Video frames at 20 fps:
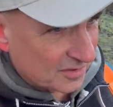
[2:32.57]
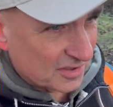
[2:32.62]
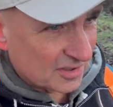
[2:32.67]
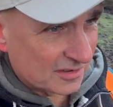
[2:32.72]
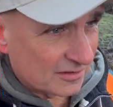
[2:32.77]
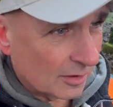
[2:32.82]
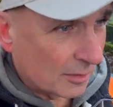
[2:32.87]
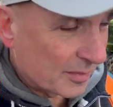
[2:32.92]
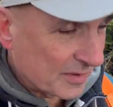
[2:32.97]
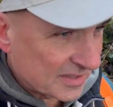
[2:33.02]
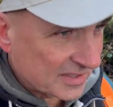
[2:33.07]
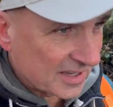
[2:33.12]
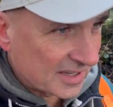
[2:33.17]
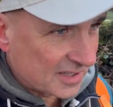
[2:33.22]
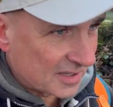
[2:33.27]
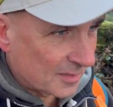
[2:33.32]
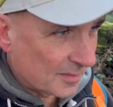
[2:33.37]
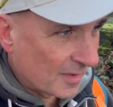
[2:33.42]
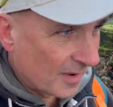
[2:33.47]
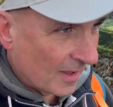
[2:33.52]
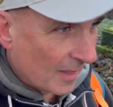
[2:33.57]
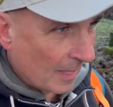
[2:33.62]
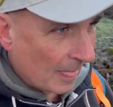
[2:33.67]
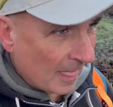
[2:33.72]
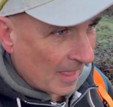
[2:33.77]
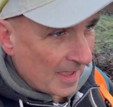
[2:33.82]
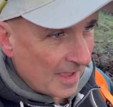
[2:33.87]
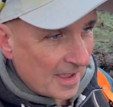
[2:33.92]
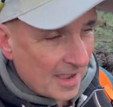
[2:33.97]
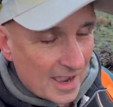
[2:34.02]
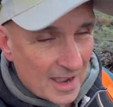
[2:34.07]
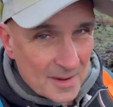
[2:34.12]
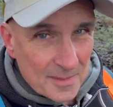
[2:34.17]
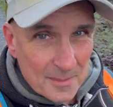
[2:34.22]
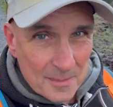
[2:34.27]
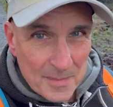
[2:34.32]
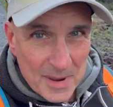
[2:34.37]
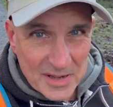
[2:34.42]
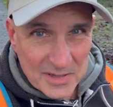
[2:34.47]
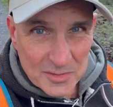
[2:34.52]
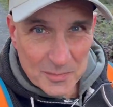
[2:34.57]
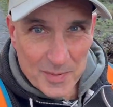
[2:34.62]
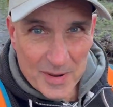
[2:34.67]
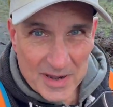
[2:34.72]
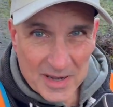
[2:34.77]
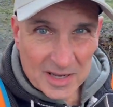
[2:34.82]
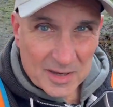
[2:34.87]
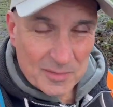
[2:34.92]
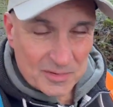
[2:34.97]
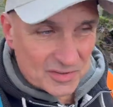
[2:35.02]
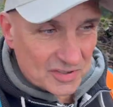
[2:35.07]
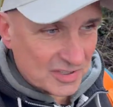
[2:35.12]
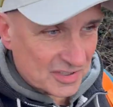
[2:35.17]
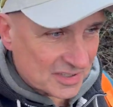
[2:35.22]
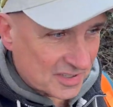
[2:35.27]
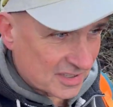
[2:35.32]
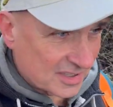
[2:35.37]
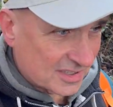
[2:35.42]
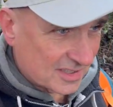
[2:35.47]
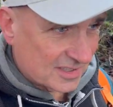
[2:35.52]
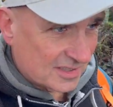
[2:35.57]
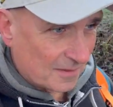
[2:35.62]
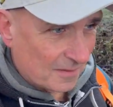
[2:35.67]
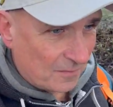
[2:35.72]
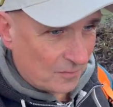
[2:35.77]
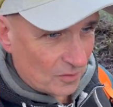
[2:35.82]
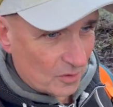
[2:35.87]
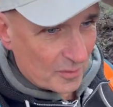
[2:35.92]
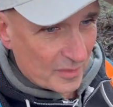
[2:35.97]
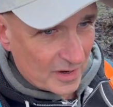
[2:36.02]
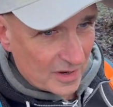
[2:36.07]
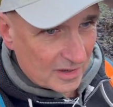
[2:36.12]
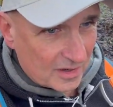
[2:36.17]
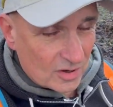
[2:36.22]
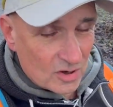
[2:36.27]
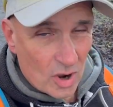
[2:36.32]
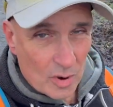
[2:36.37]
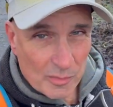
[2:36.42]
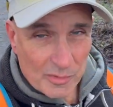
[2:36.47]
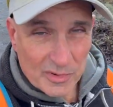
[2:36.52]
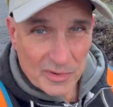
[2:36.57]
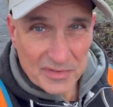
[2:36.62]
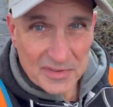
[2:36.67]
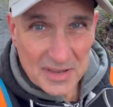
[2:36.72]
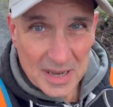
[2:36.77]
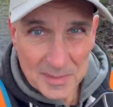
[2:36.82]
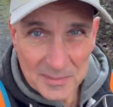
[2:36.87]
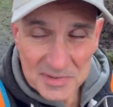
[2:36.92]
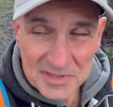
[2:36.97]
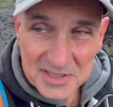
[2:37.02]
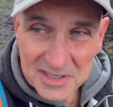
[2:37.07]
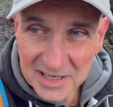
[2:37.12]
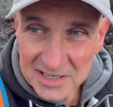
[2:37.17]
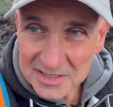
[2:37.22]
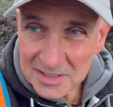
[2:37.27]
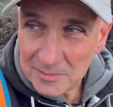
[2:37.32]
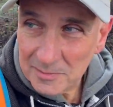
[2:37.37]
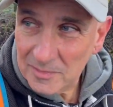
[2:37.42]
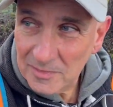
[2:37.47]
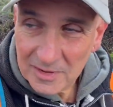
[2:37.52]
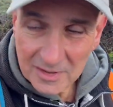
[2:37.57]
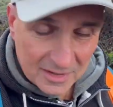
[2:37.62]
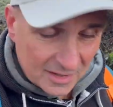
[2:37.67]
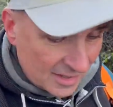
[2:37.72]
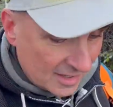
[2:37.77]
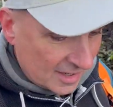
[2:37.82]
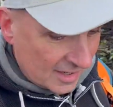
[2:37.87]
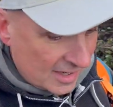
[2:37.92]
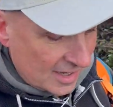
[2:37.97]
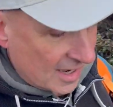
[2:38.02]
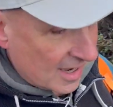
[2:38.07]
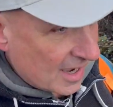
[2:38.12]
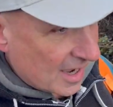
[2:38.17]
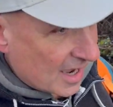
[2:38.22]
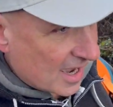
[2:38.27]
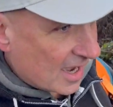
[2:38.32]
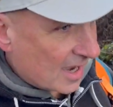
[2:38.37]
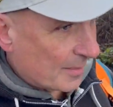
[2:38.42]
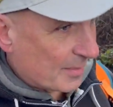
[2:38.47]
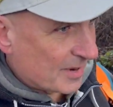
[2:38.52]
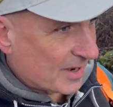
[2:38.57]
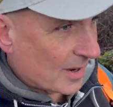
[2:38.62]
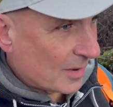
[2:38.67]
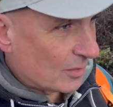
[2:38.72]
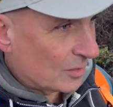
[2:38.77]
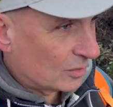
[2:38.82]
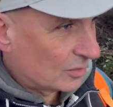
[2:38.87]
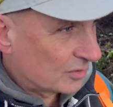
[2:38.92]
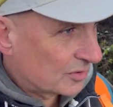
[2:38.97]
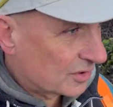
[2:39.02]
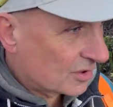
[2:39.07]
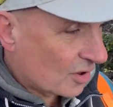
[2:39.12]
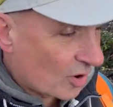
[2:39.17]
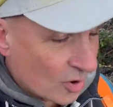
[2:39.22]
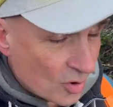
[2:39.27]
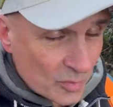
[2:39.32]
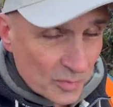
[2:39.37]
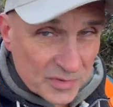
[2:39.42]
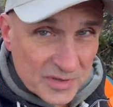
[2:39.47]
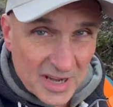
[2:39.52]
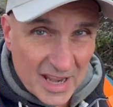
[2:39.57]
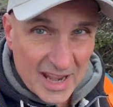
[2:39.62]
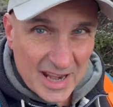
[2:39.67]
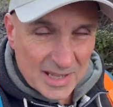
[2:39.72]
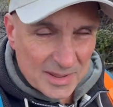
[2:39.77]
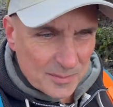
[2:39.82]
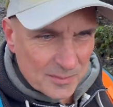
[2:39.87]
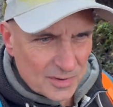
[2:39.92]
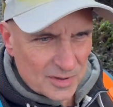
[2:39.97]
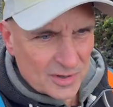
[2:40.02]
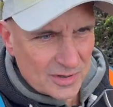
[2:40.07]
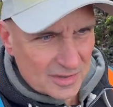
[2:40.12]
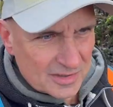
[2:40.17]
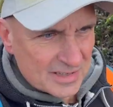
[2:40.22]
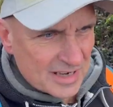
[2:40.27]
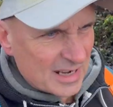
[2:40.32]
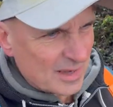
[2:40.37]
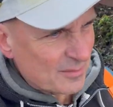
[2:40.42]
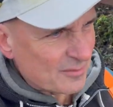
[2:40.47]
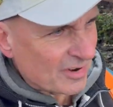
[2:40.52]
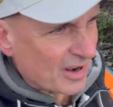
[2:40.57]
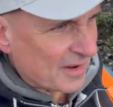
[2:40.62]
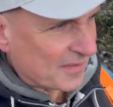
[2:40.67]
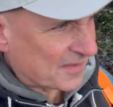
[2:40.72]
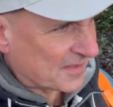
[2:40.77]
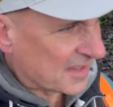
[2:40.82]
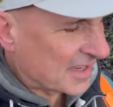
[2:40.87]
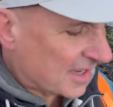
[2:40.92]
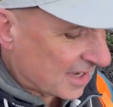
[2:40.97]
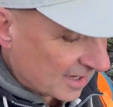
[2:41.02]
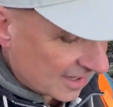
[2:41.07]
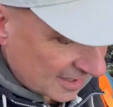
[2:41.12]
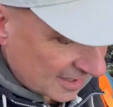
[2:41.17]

is the rugby stadium, and Meadowbank, which is the former Commonwealth Games Stadium, but now home to Edinburgh. Is it Edinburgh FC?